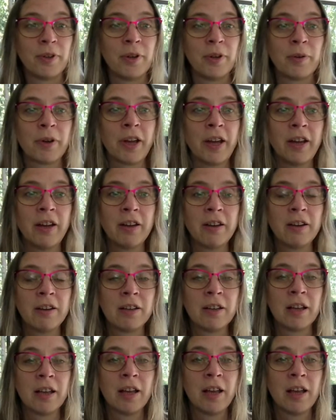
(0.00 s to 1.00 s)
Okay?
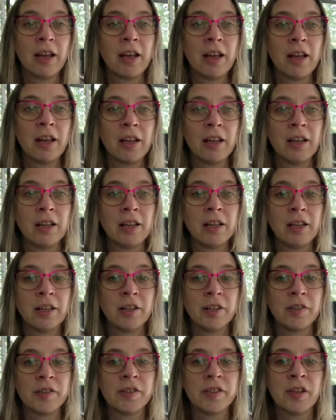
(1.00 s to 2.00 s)

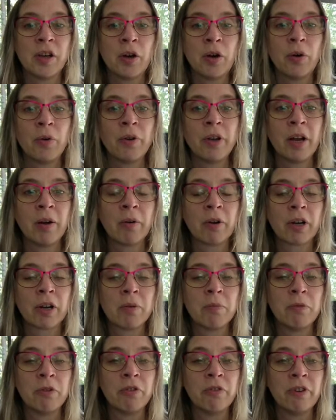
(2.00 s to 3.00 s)
So now we're
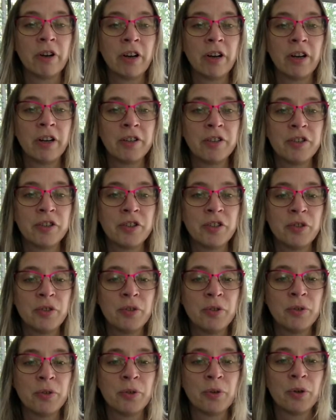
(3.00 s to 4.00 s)
going to move on
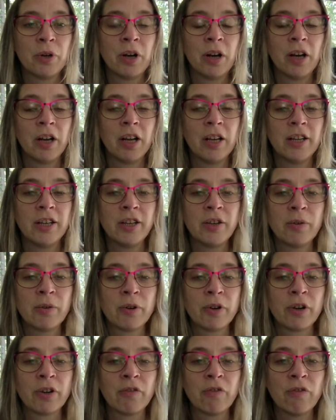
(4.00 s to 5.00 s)
to
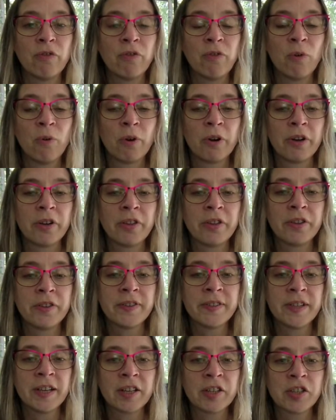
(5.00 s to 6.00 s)
your 4th
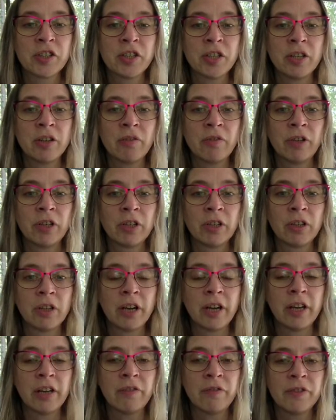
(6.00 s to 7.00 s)
section of your
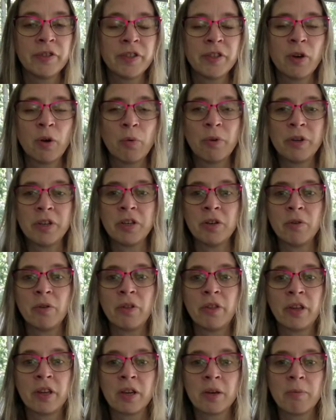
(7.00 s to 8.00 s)
life. So when you
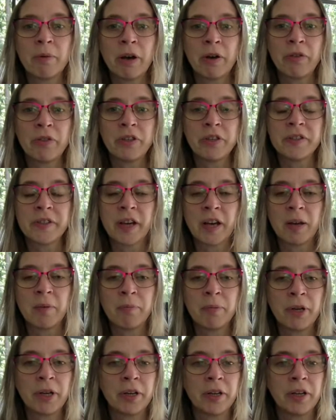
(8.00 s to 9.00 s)
think about the
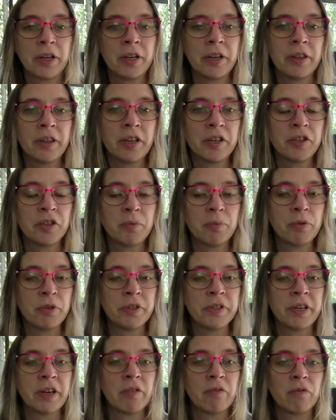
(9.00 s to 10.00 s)
time period that you
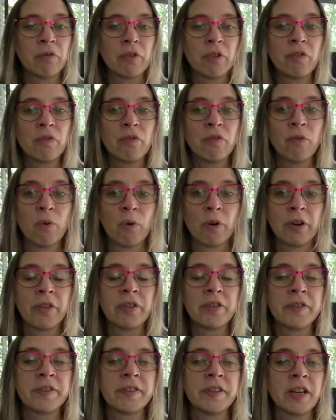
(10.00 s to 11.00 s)
put down for the
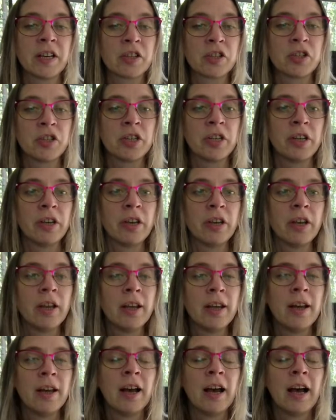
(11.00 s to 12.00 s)
4th section,
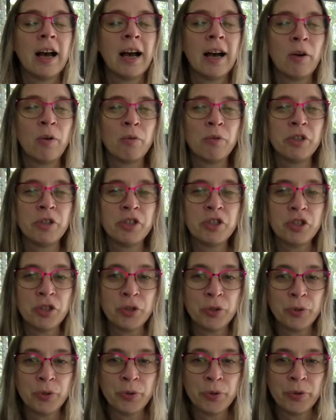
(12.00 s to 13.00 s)
how would
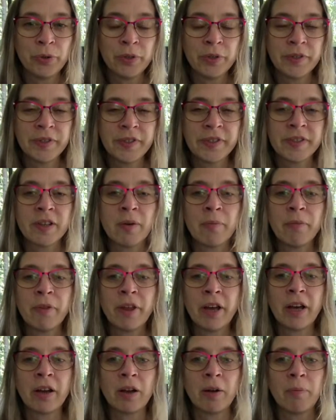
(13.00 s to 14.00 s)
you sum
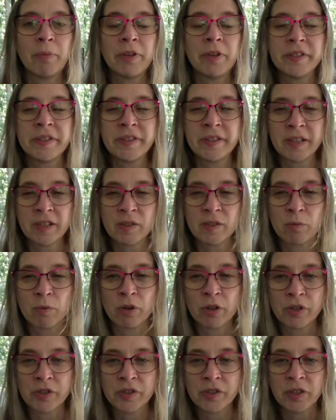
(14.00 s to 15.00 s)
that up in 6
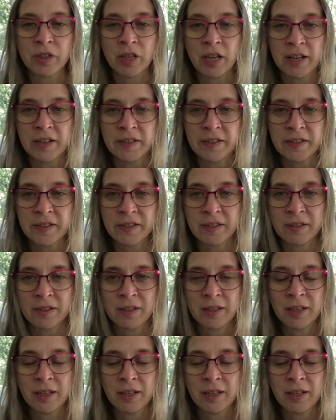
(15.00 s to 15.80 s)
words or less?